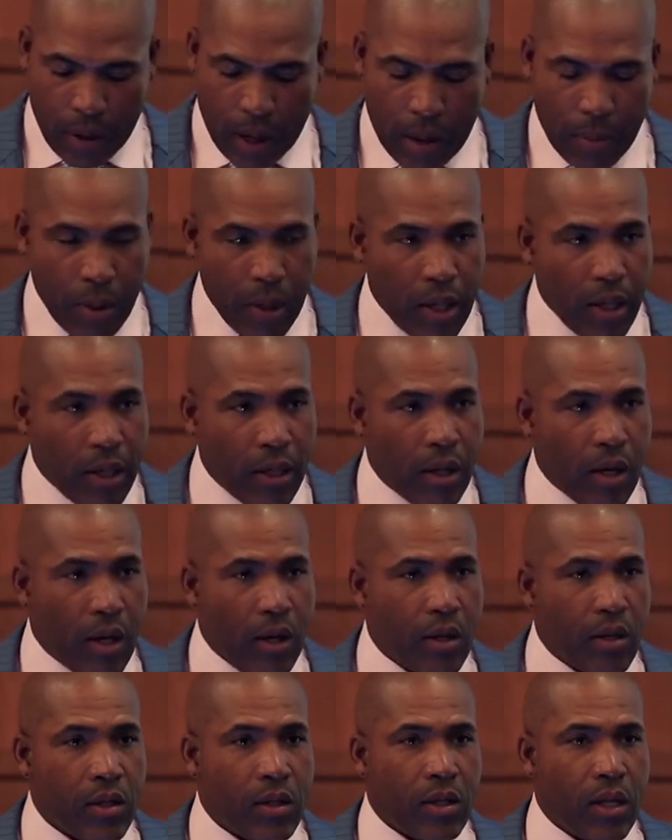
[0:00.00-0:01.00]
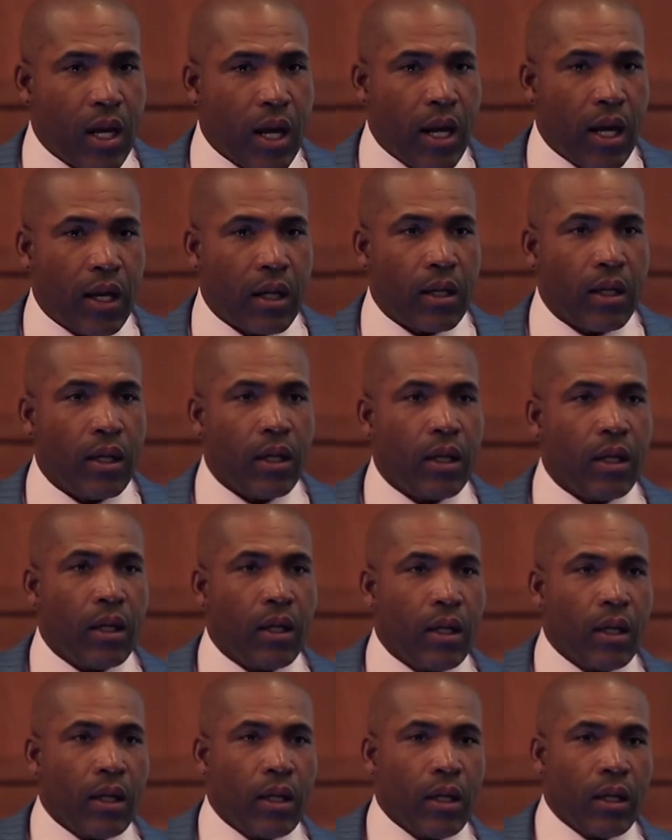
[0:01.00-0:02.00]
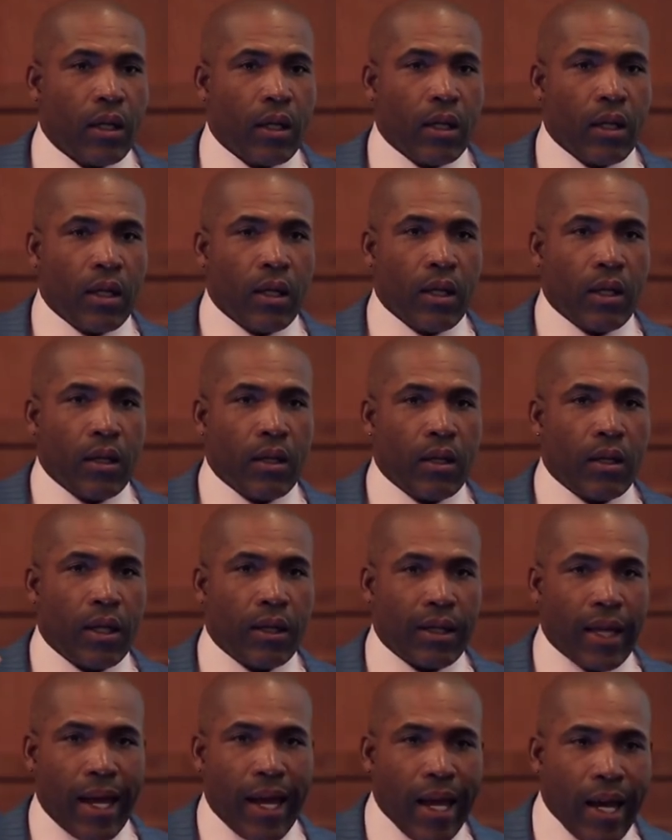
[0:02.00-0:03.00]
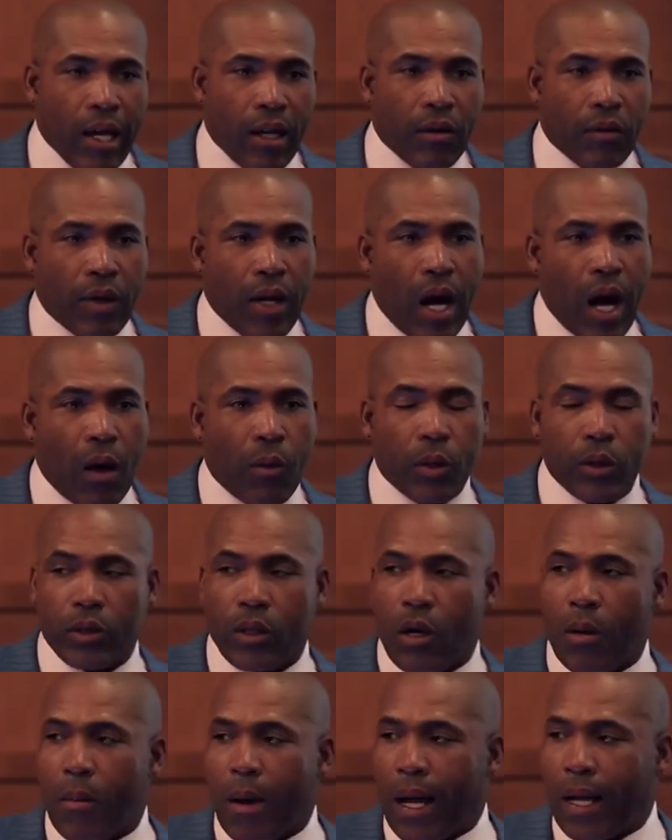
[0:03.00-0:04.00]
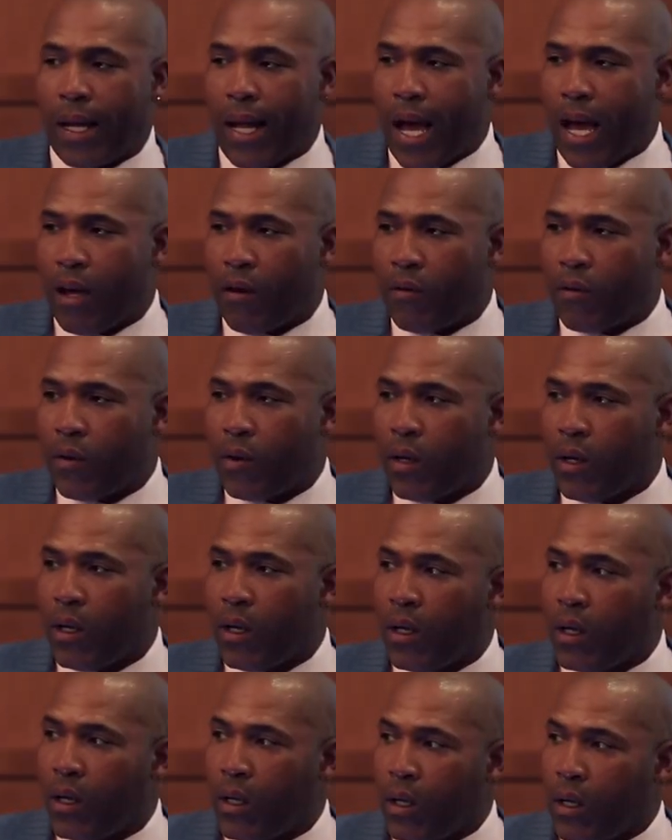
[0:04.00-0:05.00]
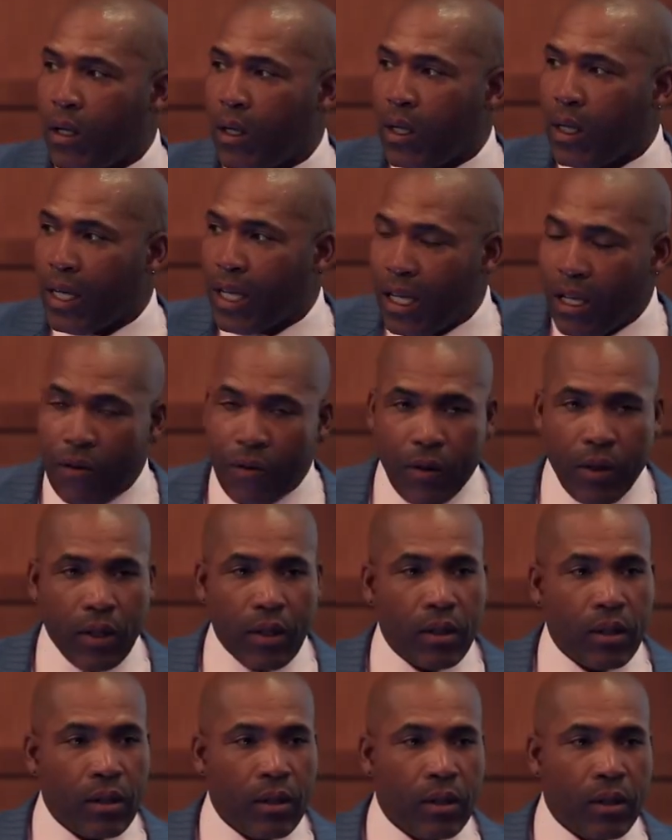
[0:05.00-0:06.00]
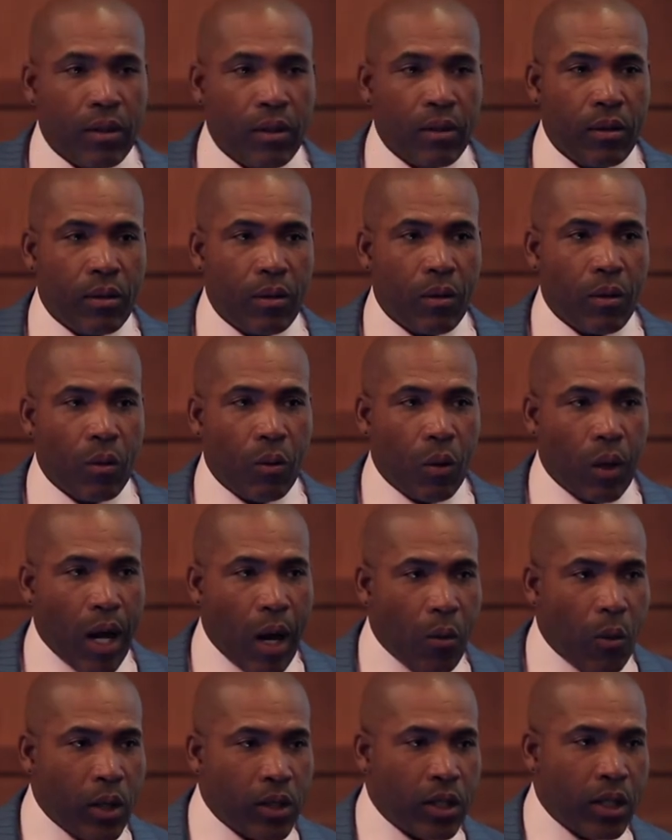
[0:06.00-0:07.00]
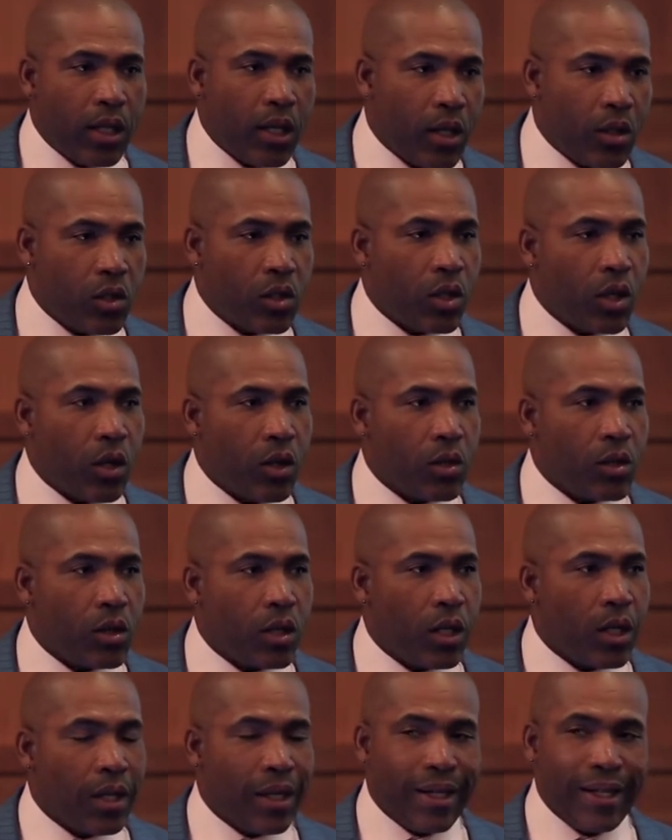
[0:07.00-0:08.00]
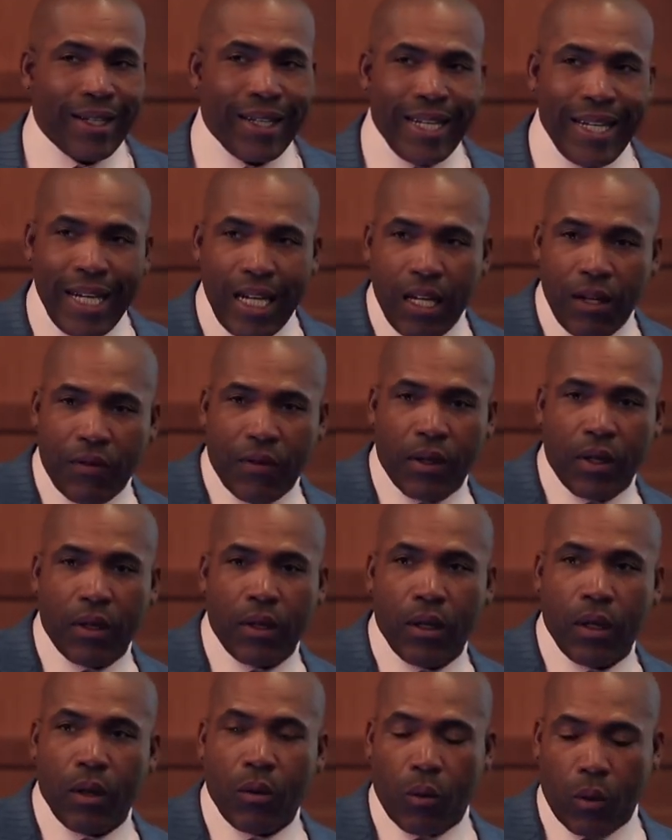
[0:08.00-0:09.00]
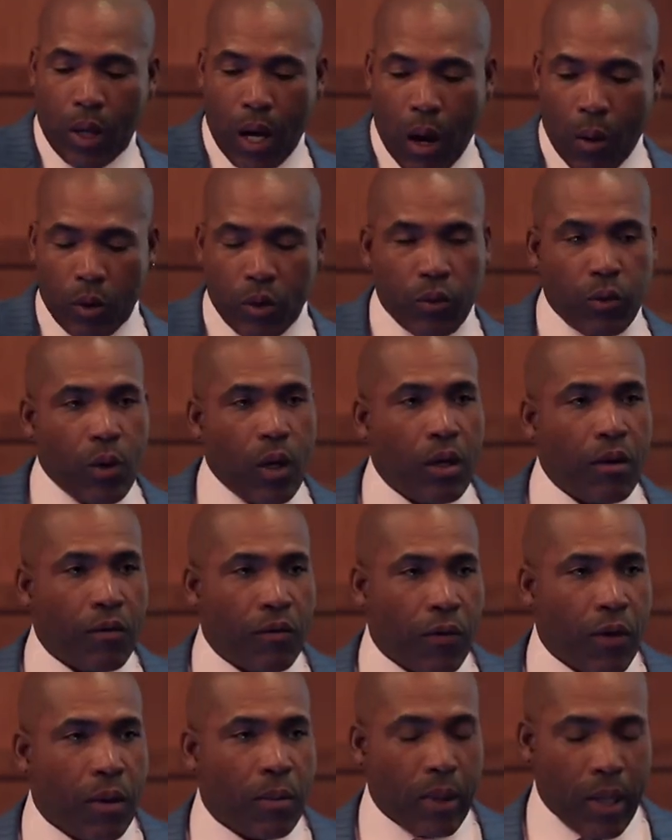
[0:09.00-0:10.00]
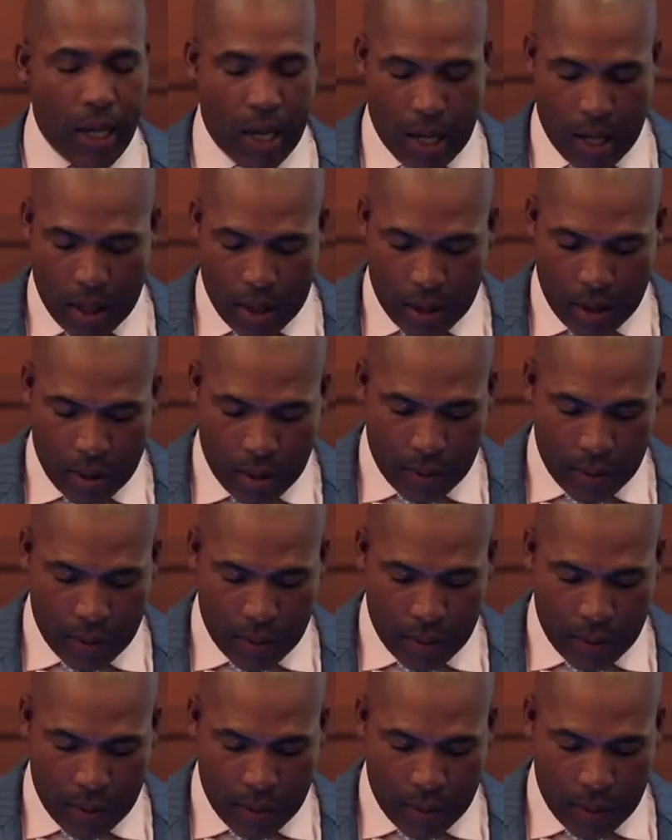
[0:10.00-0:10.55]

I began to understand that the hand of God was on my life, even when I wasn't in church, and even when I was running from God.